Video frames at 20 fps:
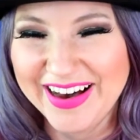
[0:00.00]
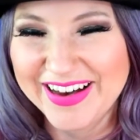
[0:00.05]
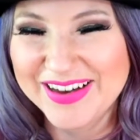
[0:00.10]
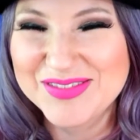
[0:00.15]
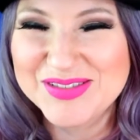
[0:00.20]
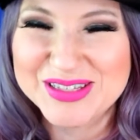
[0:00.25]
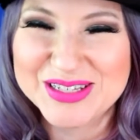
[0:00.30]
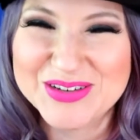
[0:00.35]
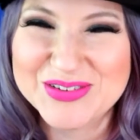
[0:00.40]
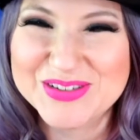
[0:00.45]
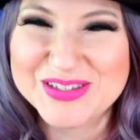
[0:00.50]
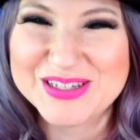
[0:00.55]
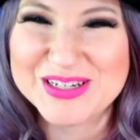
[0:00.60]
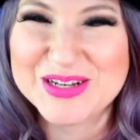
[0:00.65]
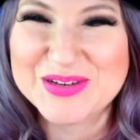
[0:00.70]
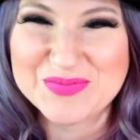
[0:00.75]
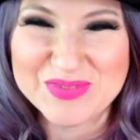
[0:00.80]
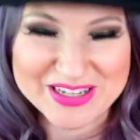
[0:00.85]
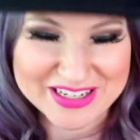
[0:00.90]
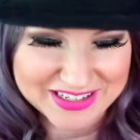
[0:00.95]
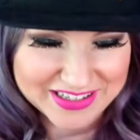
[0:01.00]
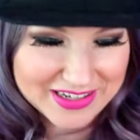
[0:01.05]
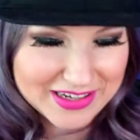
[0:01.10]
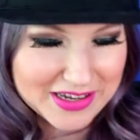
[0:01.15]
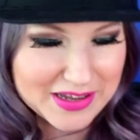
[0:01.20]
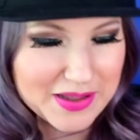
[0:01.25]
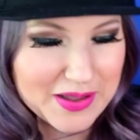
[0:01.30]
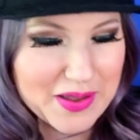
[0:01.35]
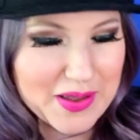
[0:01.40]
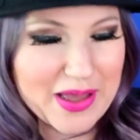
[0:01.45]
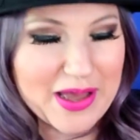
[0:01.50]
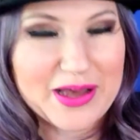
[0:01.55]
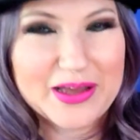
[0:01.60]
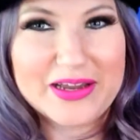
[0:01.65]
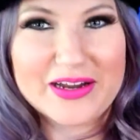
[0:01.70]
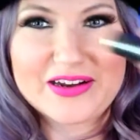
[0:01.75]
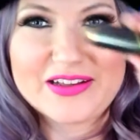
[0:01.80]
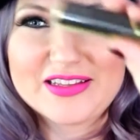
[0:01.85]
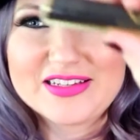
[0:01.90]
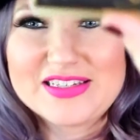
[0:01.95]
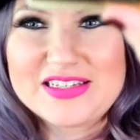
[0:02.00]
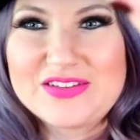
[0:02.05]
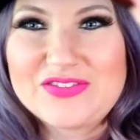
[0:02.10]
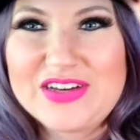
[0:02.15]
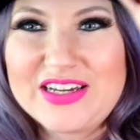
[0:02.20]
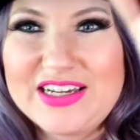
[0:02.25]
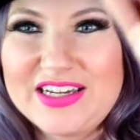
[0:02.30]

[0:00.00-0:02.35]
I'm so stupid. Oh, here, let's see if